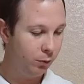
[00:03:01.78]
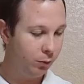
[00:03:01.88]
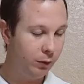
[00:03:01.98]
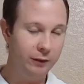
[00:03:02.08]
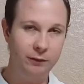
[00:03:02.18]

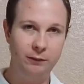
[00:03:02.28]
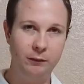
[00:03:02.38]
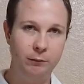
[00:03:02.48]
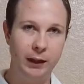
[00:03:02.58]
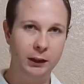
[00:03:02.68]
We've
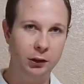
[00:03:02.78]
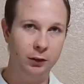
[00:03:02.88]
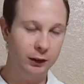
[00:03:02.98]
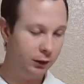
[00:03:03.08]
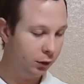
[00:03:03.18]
made sure
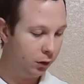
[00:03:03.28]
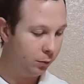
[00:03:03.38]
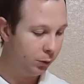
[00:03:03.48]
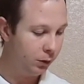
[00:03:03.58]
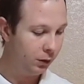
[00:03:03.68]
it's
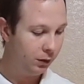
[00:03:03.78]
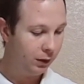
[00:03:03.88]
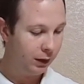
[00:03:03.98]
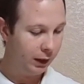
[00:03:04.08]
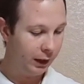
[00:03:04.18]
durable,
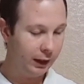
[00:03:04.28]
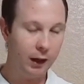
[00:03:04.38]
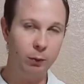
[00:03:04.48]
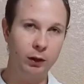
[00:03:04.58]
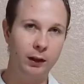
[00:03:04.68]
and
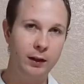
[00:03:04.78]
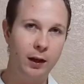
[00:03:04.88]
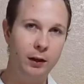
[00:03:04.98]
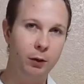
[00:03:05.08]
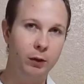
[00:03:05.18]
now we're going to
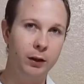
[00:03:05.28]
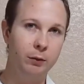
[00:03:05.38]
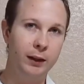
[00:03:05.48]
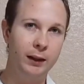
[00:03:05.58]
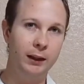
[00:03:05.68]
tell you whether
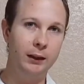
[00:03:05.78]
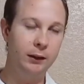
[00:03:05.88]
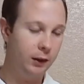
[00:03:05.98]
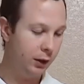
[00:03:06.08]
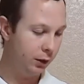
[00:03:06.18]
we think
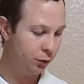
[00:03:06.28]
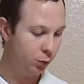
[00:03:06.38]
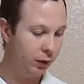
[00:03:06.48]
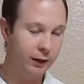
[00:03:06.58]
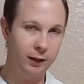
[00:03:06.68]
it's
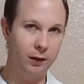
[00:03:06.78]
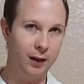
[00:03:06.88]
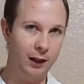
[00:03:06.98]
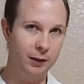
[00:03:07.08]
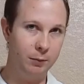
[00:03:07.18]
worth it or
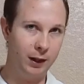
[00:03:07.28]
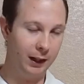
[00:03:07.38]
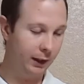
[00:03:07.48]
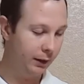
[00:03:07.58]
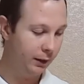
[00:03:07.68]
not to buy.